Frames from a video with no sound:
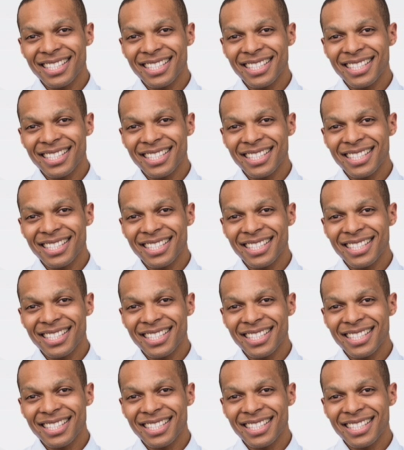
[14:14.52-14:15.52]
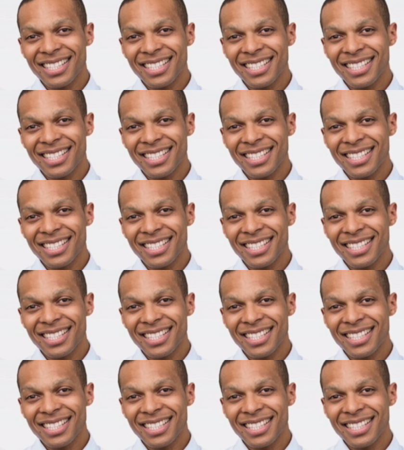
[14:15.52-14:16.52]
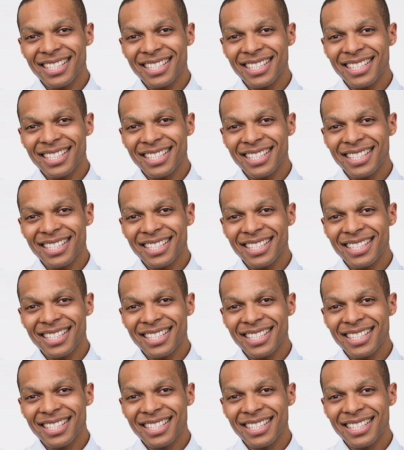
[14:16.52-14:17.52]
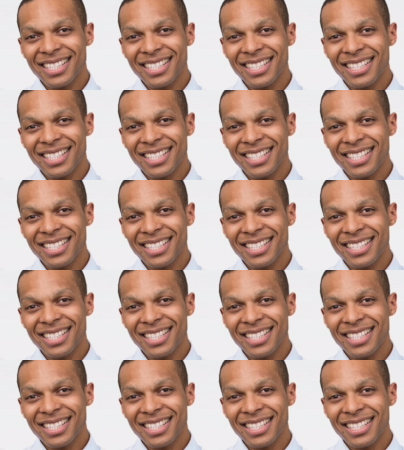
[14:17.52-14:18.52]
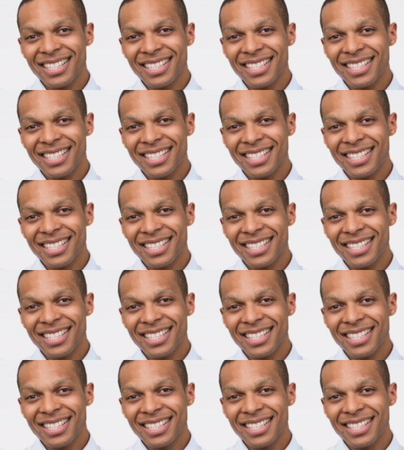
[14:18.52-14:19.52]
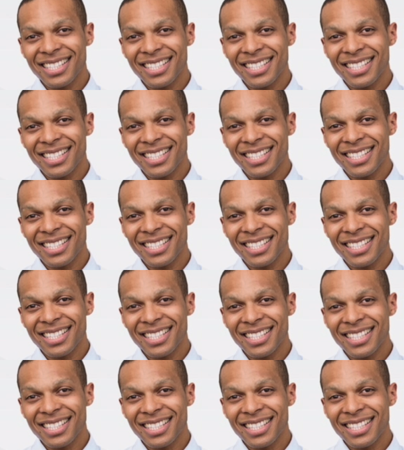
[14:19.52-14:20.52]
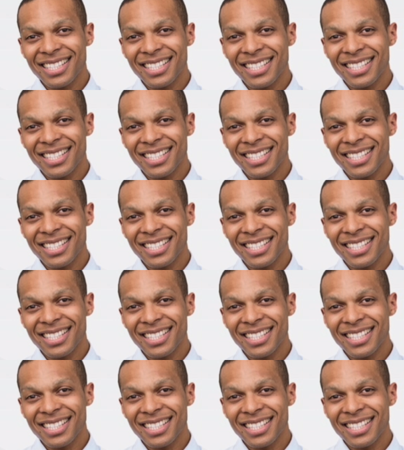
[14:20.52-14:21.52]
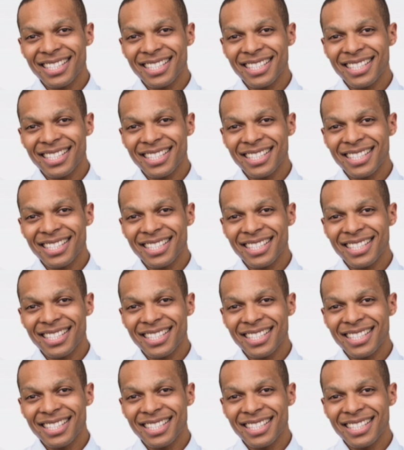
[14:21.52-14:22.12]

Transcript: (no lip movement)